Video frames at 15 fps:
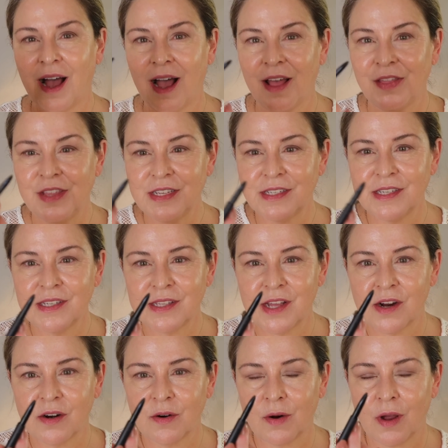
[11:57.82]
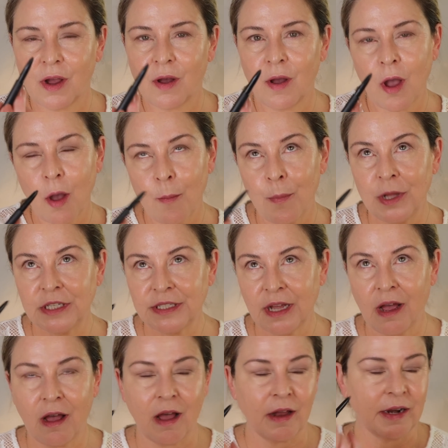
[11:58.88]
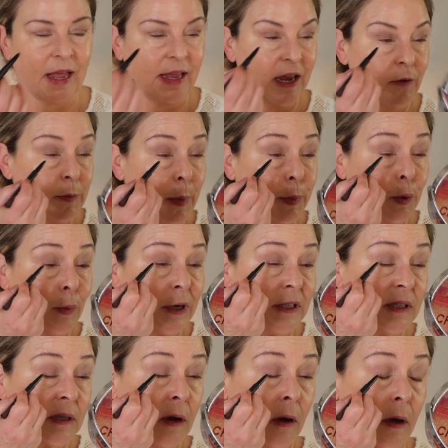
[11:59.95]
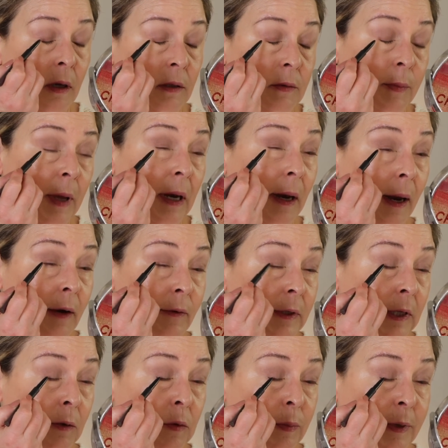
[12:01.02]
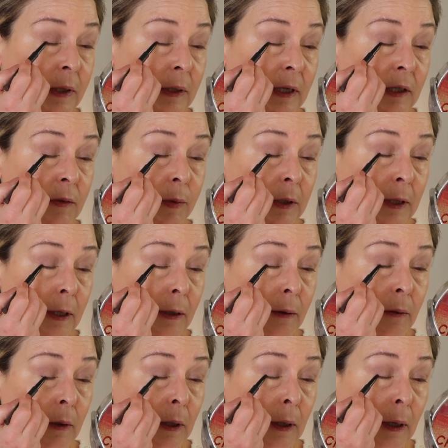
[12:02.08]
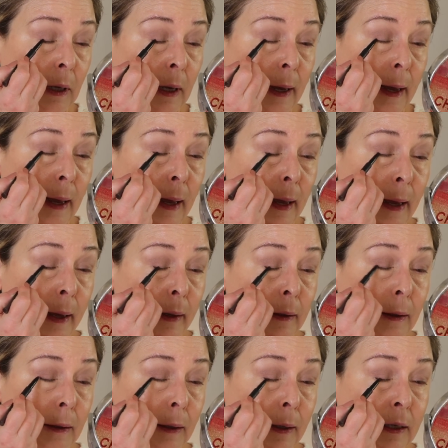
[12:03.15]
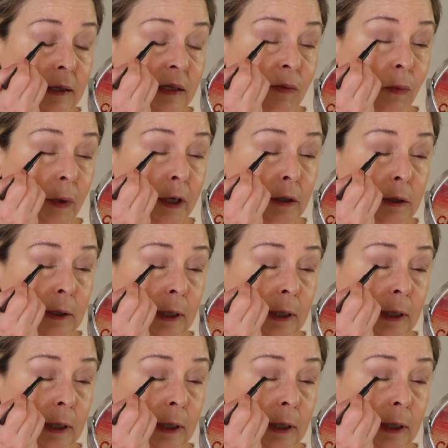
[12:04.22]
this is their baton. I can't remember what it's called, but everything will be linked below. And it's a weird